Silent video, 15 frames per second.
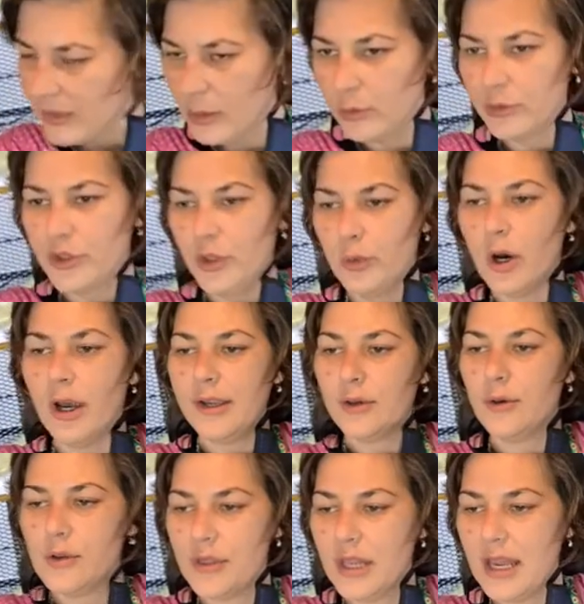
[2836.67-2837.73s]
that will do what I
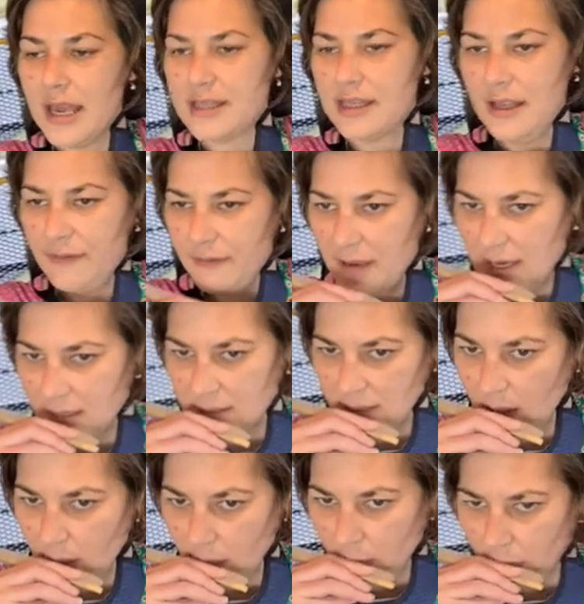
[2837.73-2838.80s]
call the lassie effect,
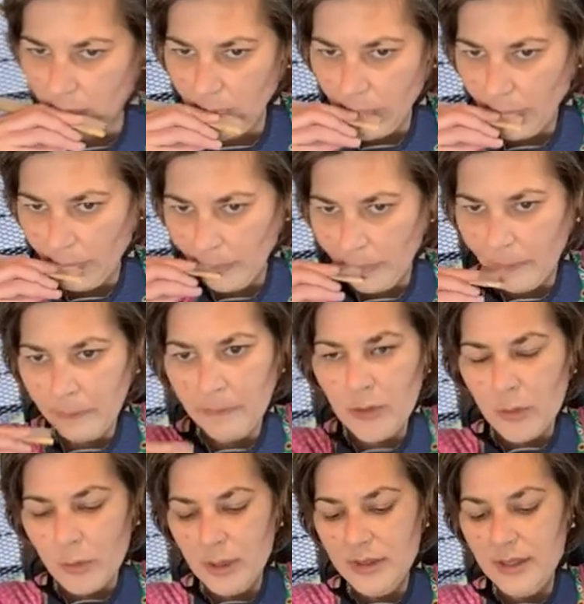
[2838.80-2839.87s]

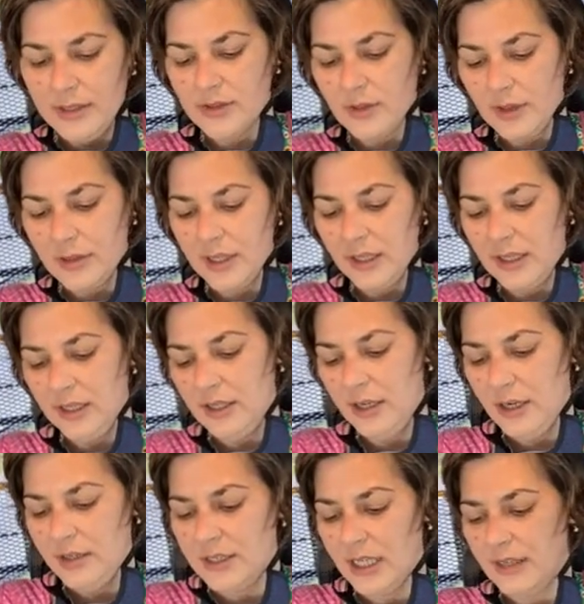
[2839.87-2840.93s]
where they start thinking,
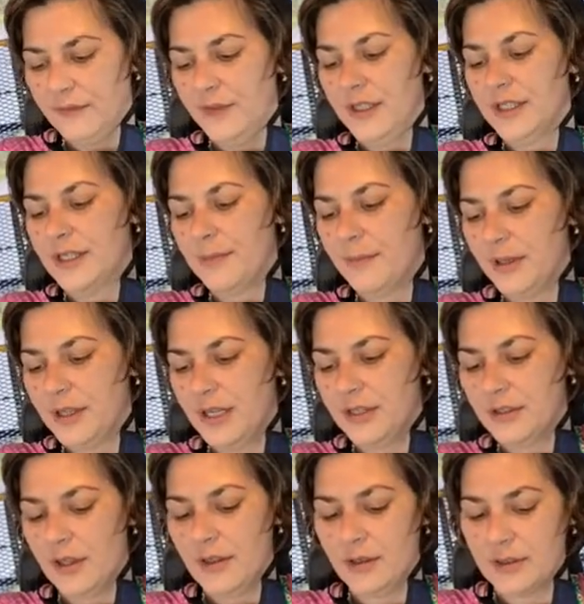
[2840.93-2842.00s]
you know, digging for your sympathy,
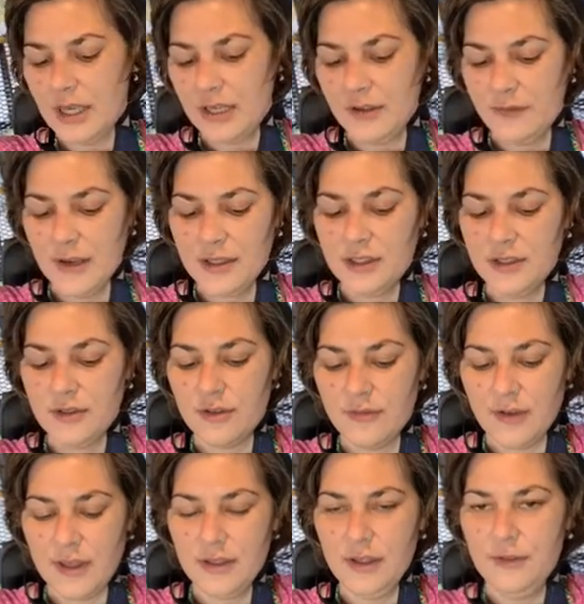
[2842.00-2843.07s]
so they'll take advantage of
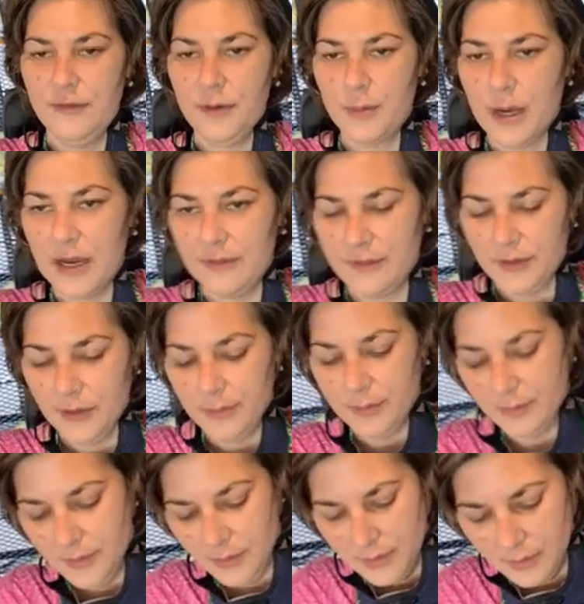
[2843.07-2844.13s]
the fact that you feel bad for them.
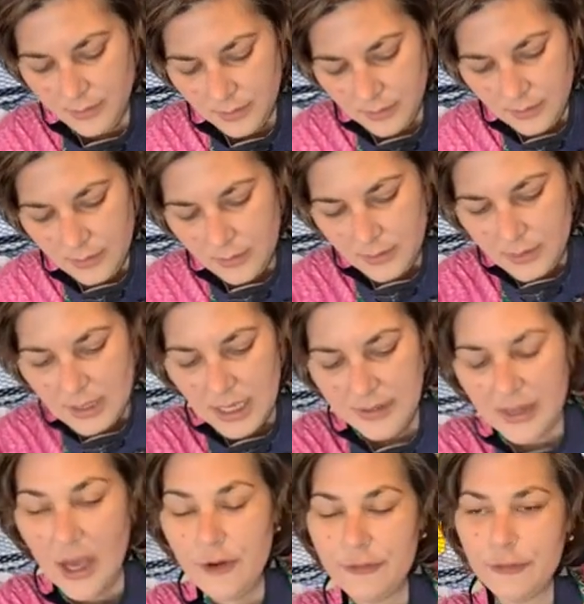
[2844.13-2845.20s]

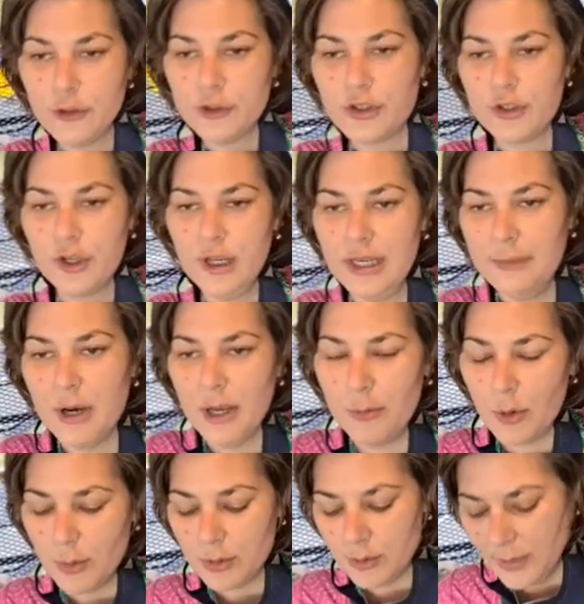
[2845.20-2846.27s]
And that, unfortunately, my
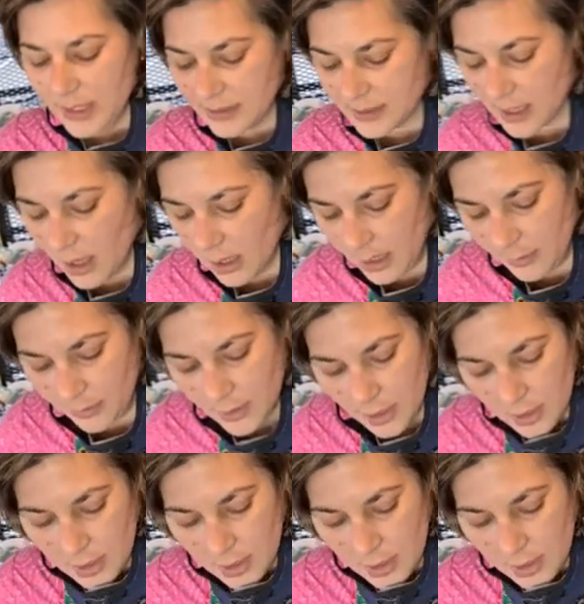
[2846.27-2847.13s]
problem is that I'll